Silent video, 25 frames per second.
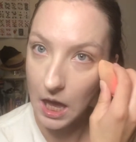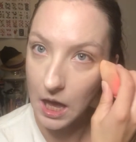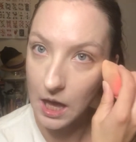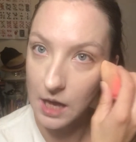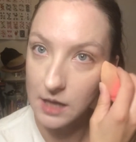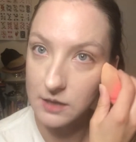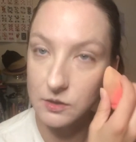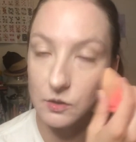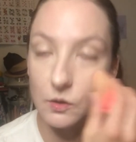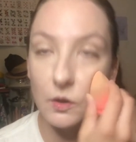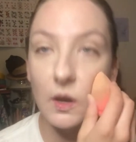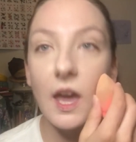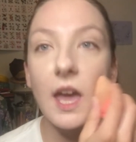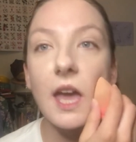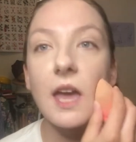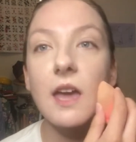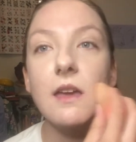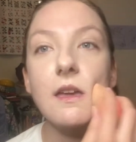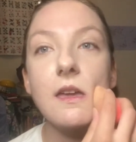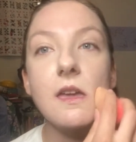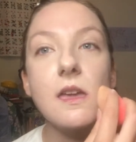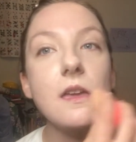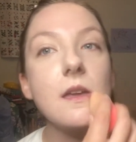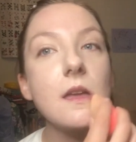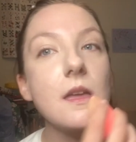It's
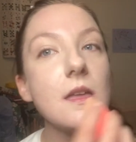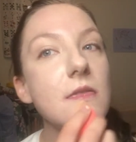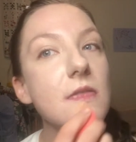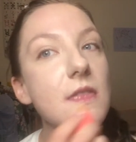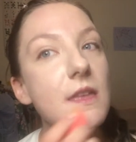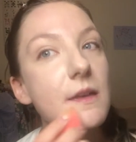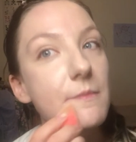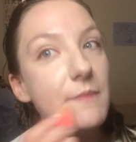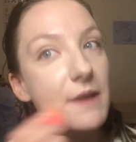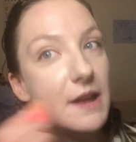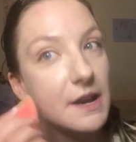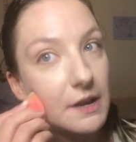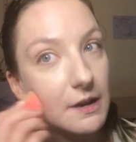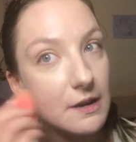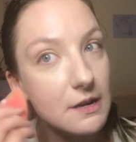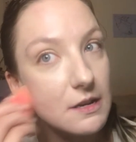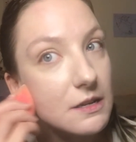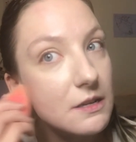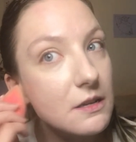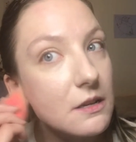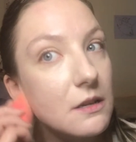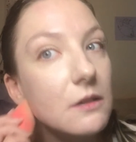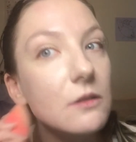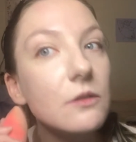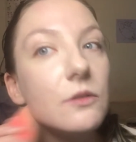okay that my dark
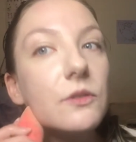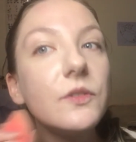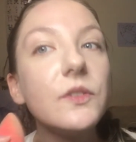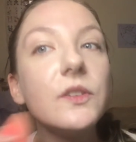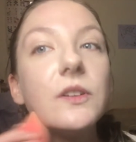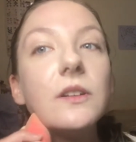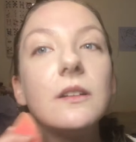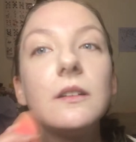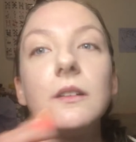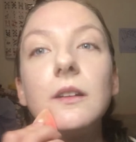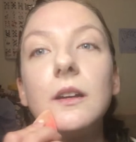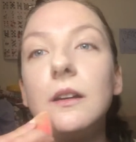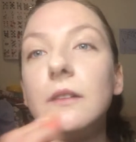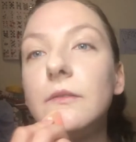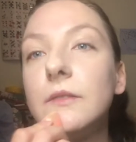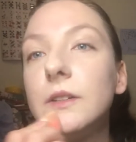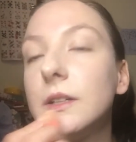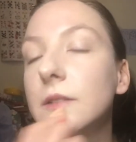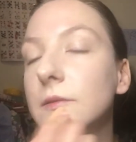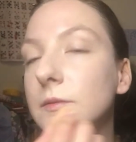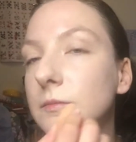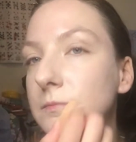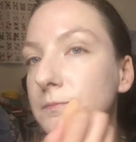circles aren't covered.